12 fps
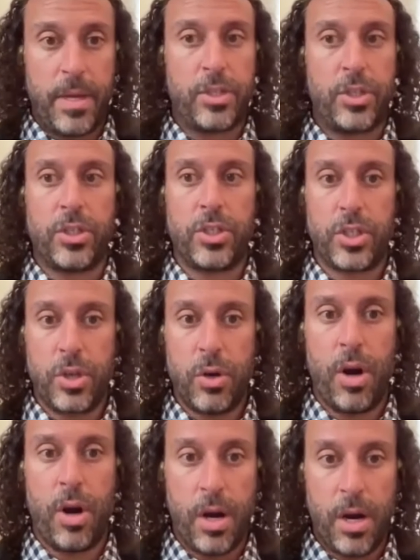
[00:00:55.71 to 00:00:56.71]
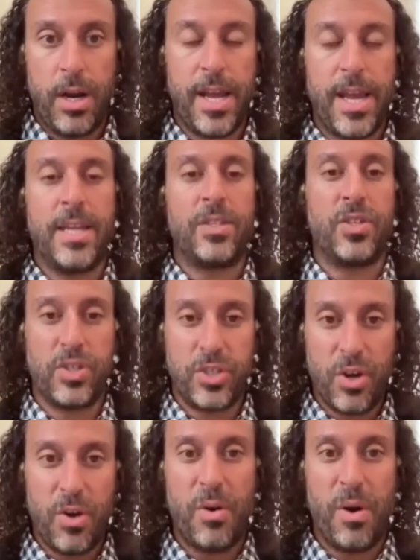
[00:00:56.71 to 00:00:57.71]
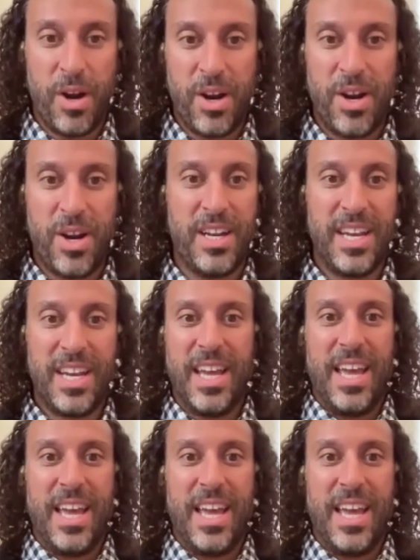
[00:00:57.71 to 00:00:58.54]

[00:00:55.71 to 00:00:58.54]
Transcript: it's just so hard it's so hard